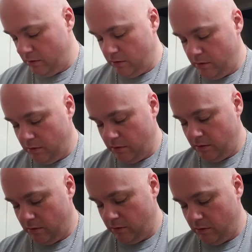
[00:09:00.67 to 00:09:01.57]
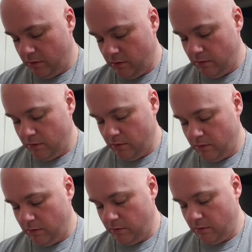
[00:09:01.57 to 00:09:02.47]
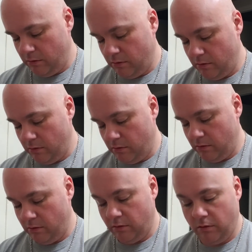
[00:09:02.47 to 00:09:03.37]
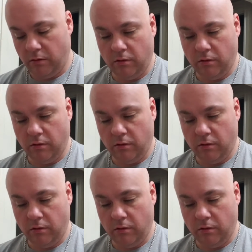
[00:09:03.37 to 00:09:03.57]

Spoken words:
[no speech]